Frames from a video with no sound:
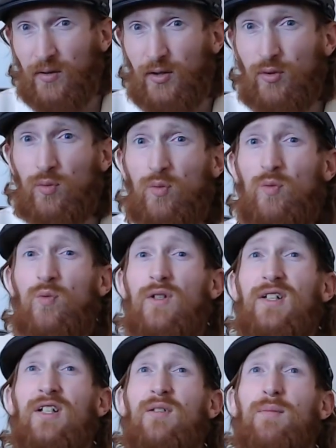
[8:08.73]
you
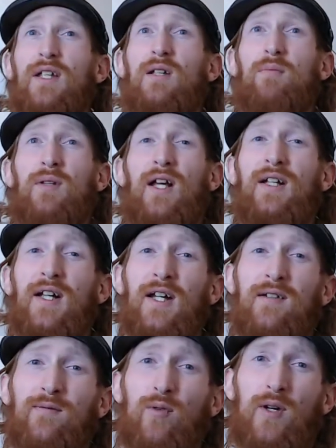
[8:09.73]
will be
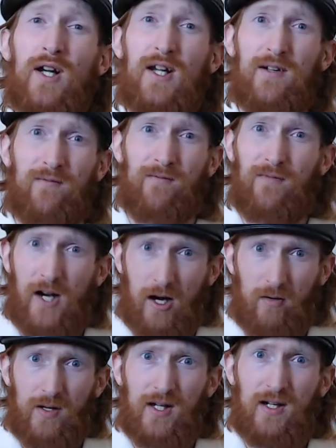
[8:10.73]
playing for a
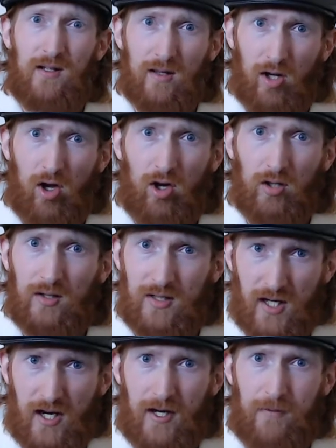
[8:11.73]
very long
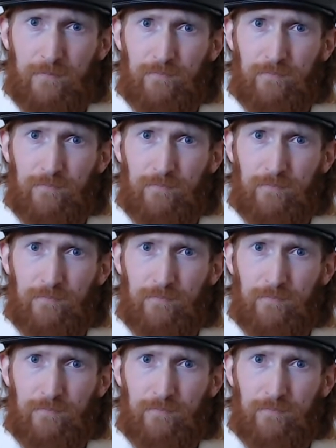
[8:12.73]
time.